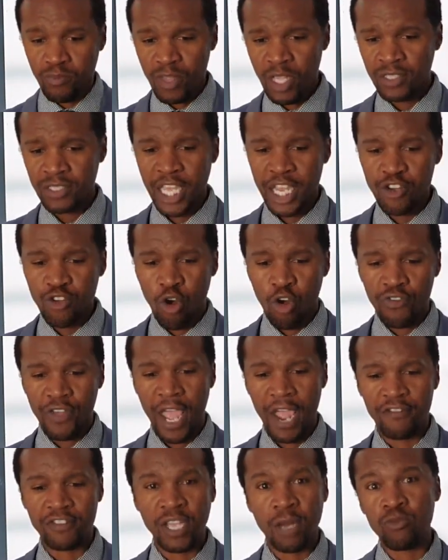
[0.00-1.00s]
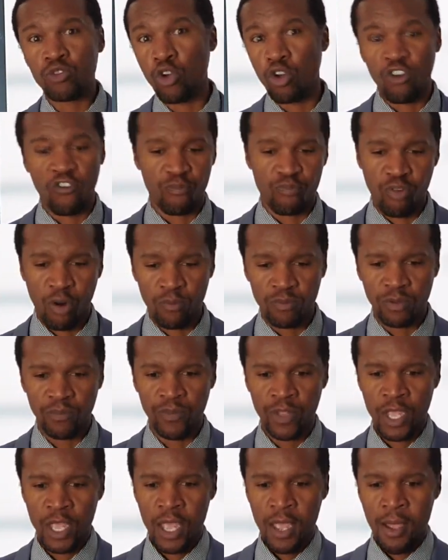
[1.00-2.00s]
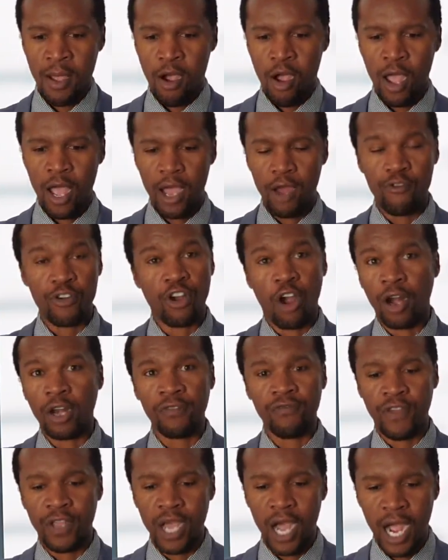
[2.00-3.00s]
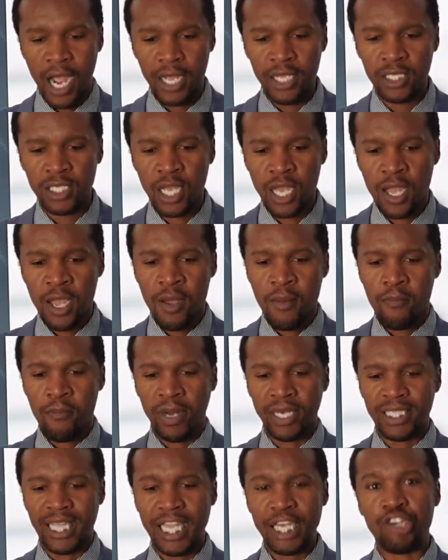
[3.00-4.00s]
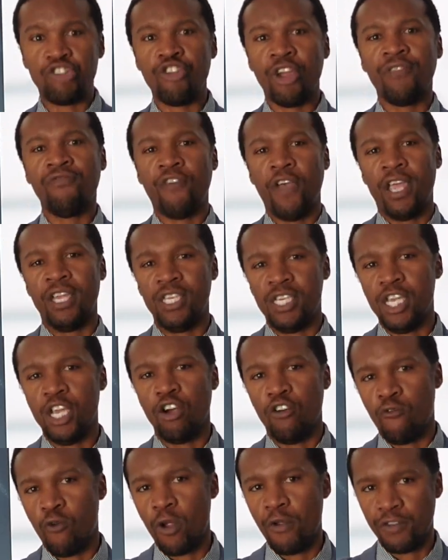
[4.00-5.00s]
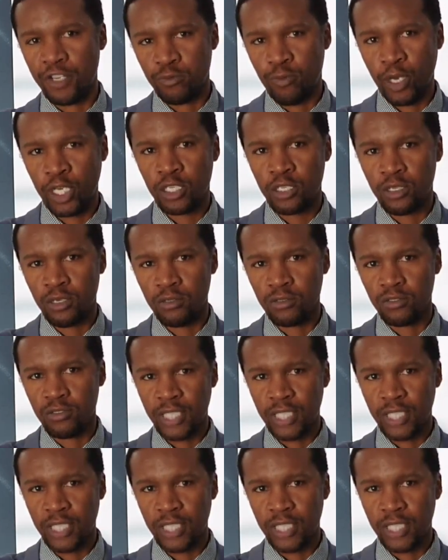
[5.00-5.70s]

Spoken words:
They know they have some sort of problem regarding their eyes, but they dread the idea of wearing spectacles.